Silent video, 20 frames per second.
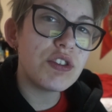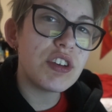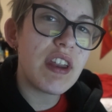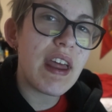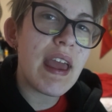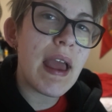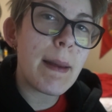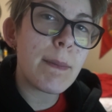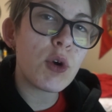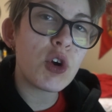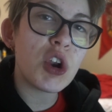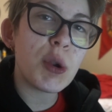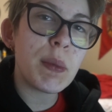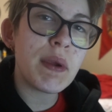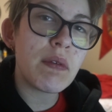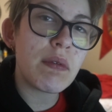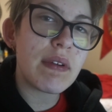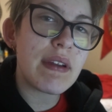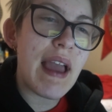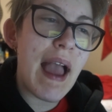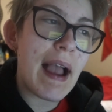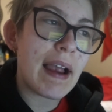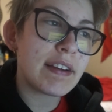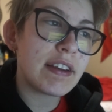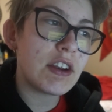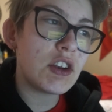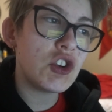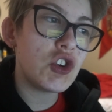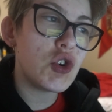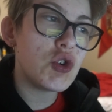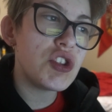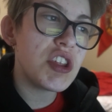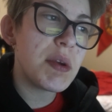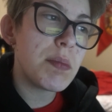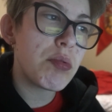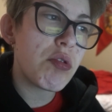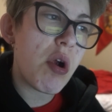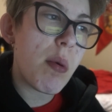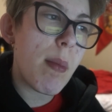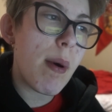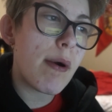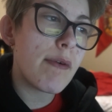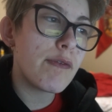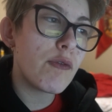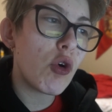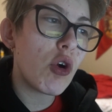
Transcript: today I'm going to be reacting to the promo